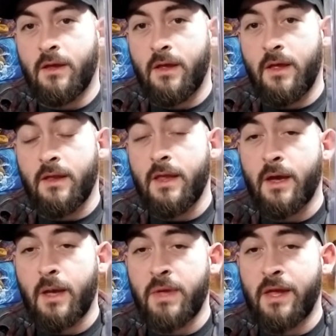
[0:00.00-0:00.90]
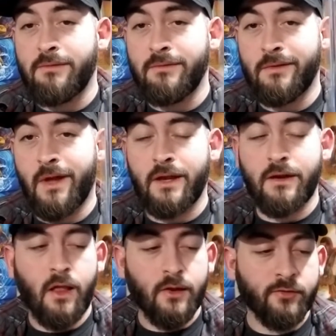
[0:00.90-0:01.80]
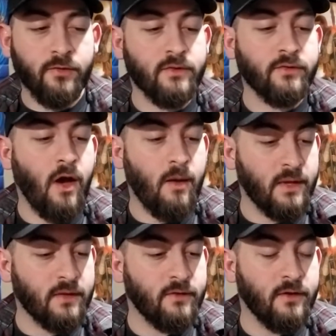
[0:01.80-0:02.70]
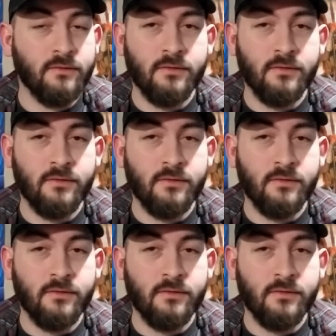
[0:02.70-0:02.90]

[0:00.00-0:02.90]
And yeah, I paid $9 for this comic, so